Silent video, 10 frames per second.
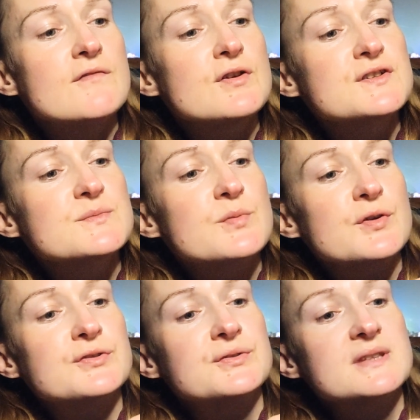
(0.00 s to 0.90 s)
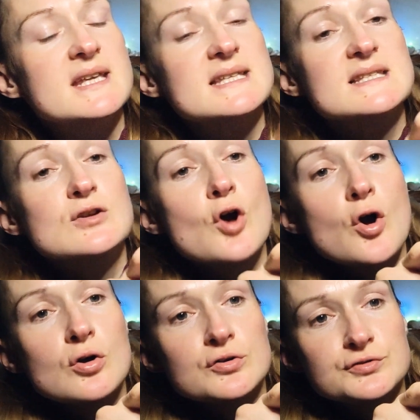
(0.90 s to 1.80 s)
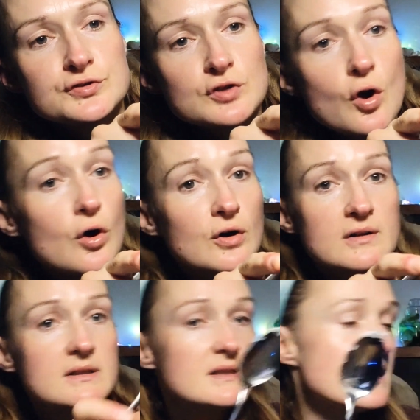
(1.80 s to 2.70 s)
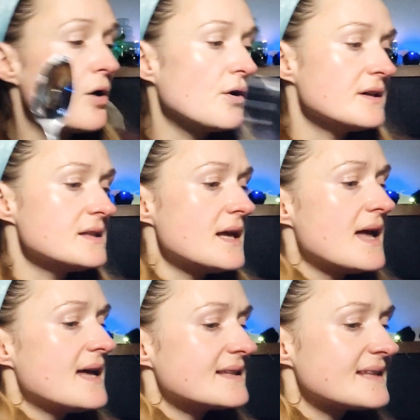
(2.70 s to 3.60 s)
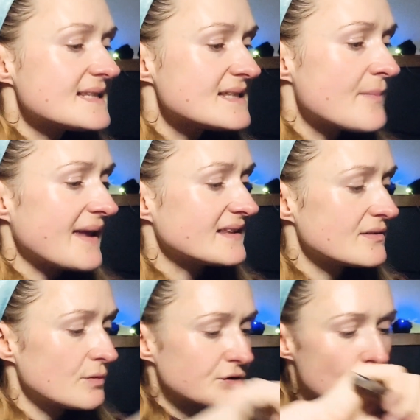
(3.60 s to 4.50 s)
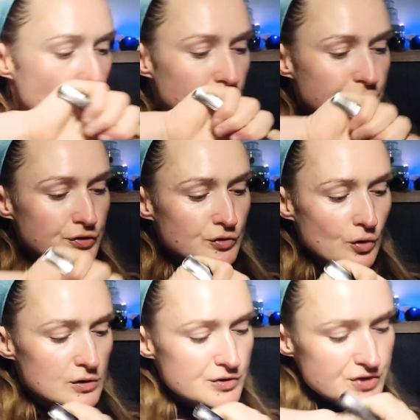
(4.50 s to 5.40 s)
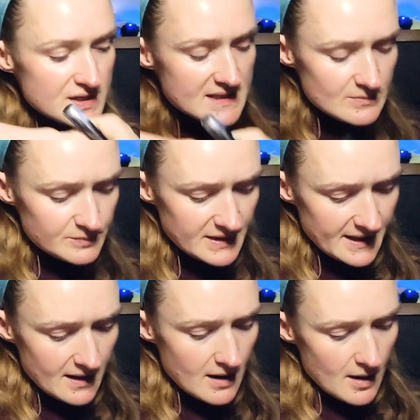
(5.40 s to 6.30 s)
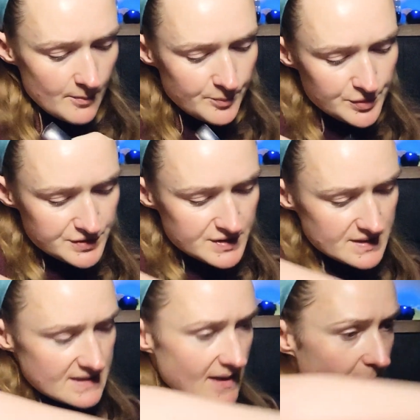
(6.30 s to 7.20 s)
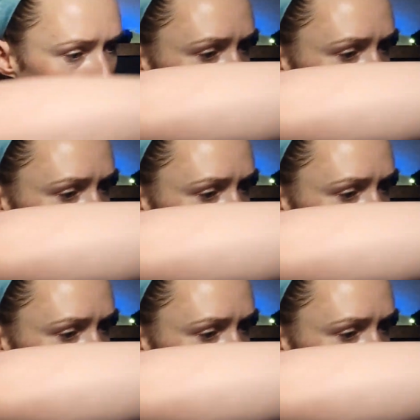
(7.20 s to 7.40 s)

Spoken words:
first product is coconut oil. Doesn't matter what coconut oil, you just simply put some